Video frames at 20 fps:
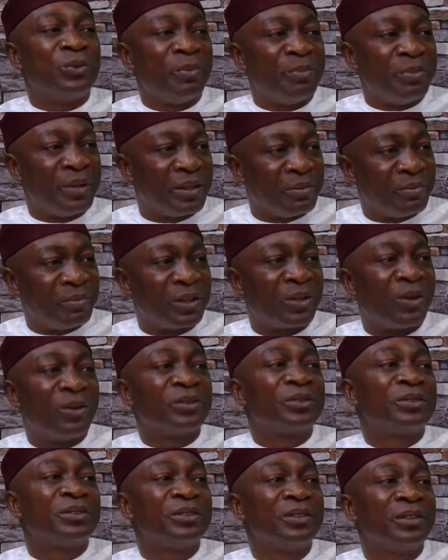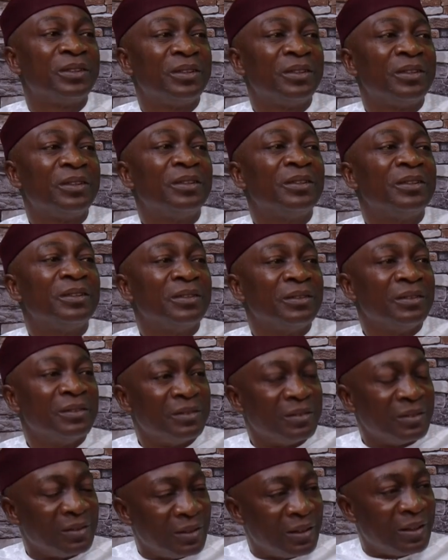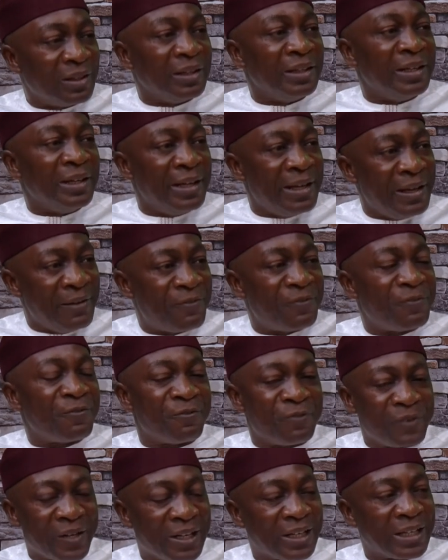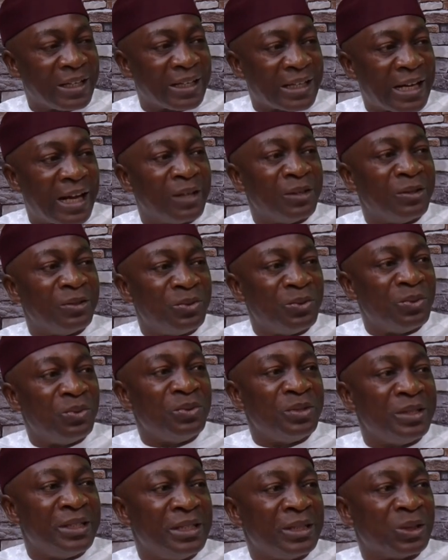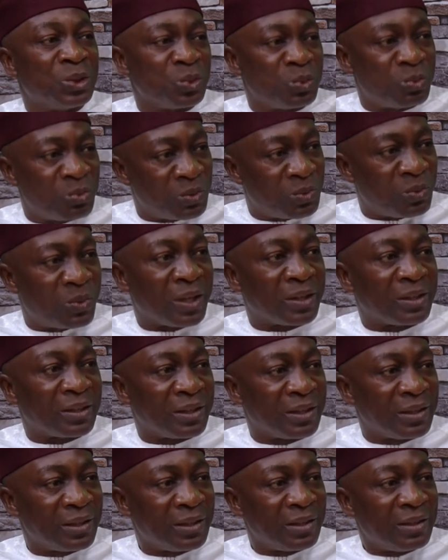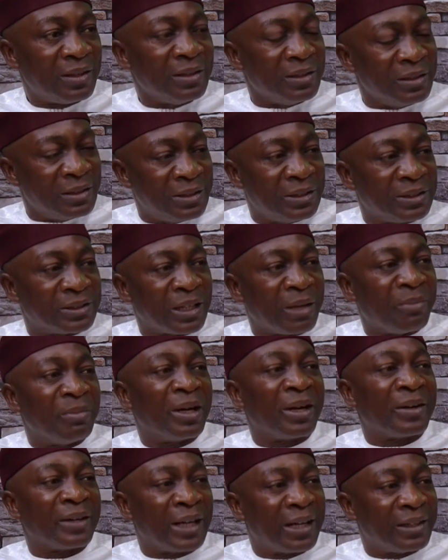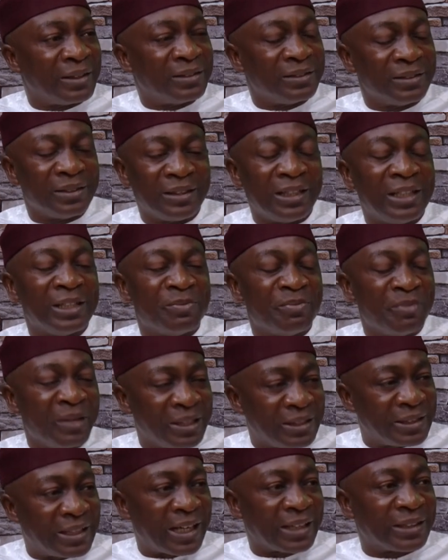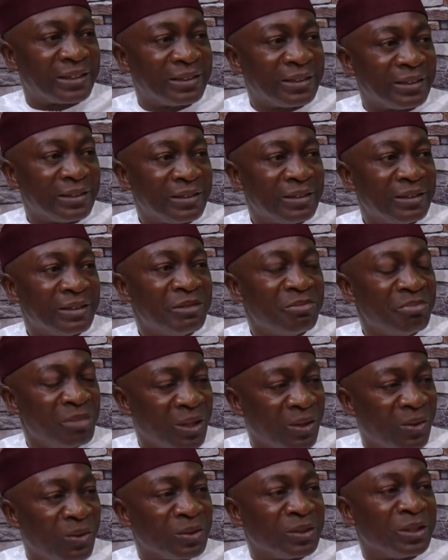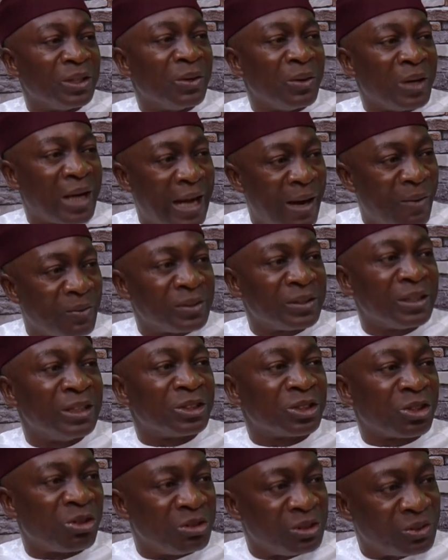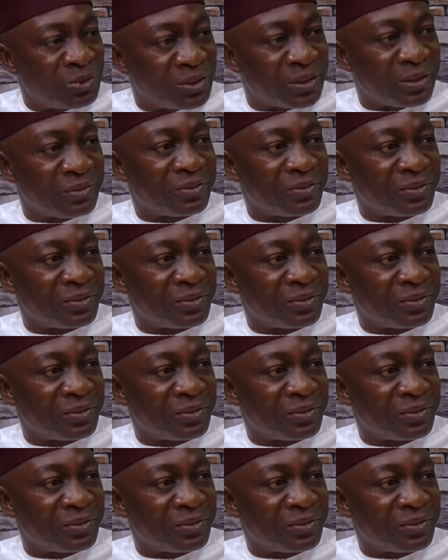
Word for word: being. Because if we can do this one, this time around, it means that because the house is conducive